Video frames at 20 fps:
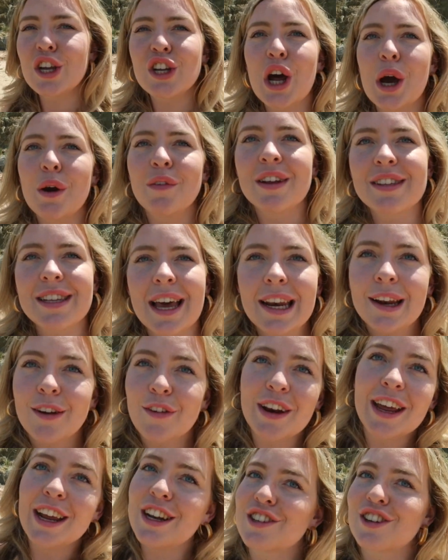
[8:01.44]
you know if there's
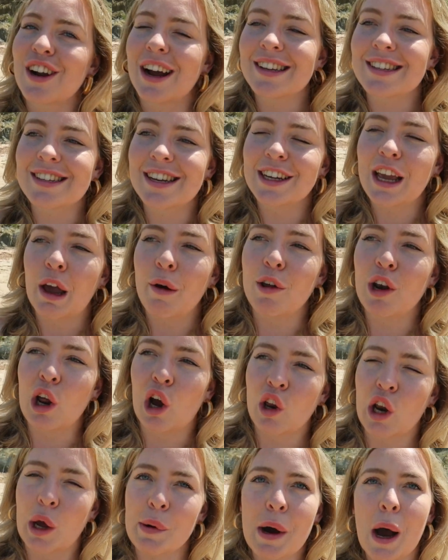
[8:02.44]
anything interesting going
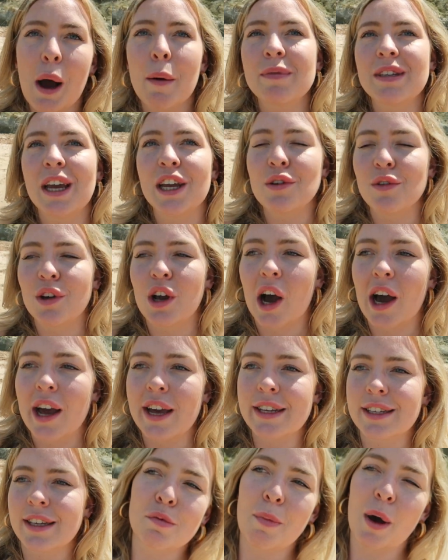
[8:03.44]
on. I will update you
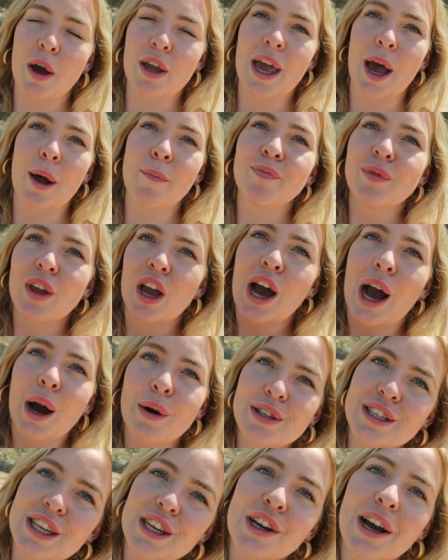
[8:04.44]
guys. But yeah,
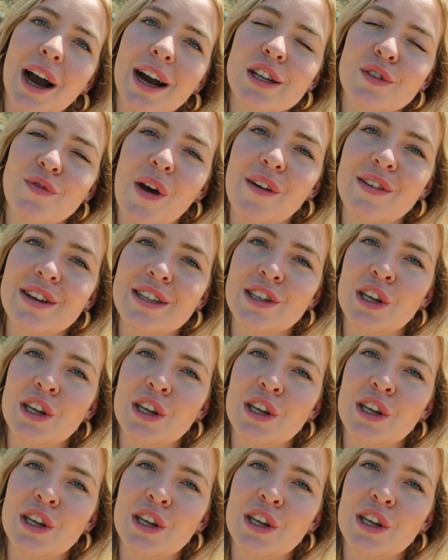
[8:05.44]
I'll see you guys very